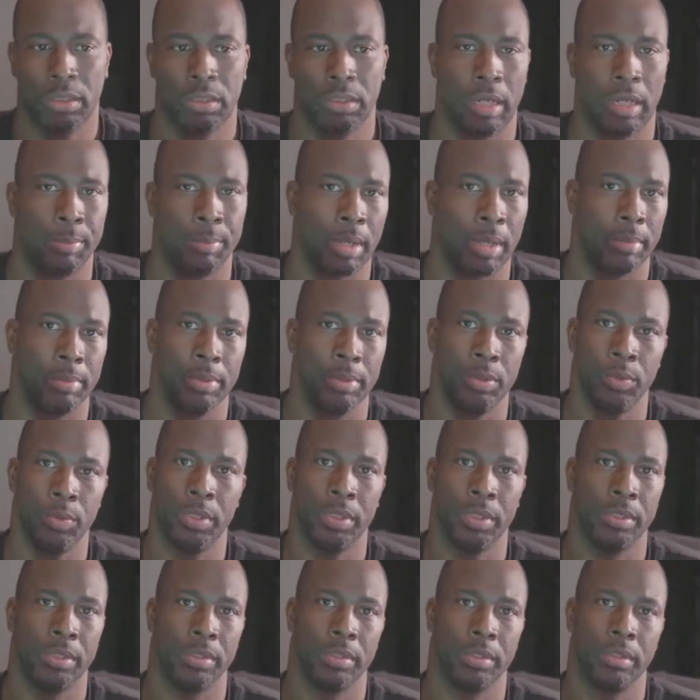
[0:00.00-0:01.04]
I probably
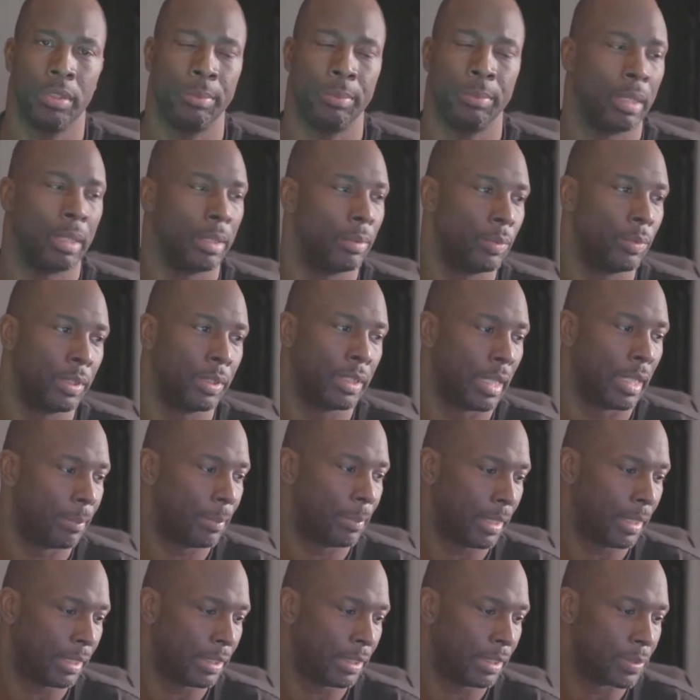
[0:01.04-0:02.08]
wouldn't probably wouldn't hop
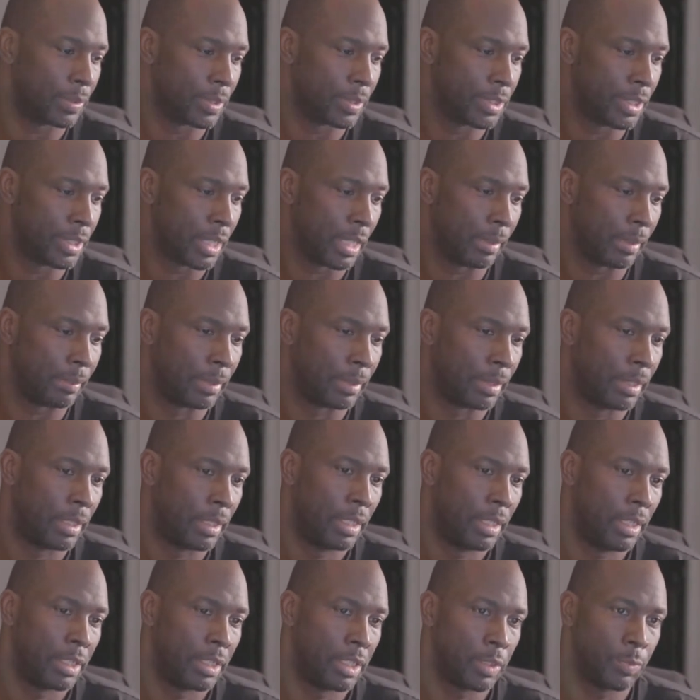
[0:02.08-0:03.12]
back into a job
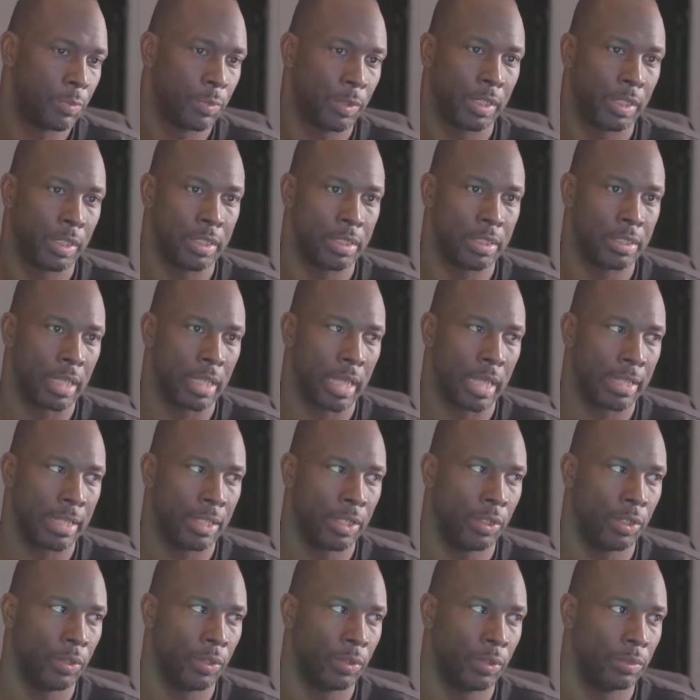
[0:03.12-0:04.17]
just because I
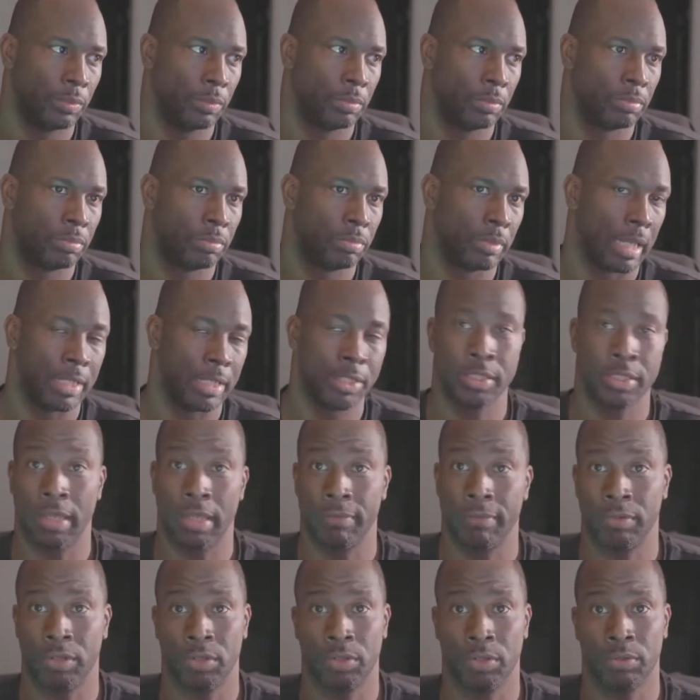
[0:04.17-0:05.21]
know I just have
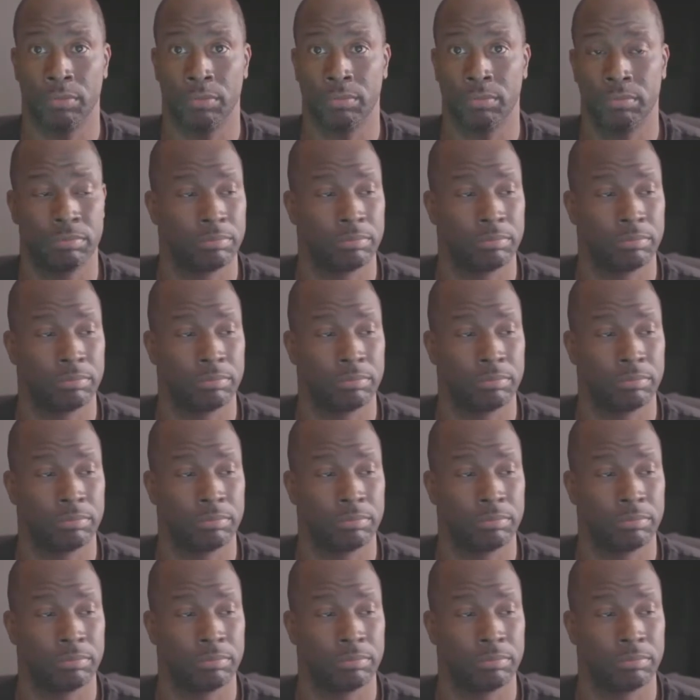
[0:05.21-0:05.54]
to go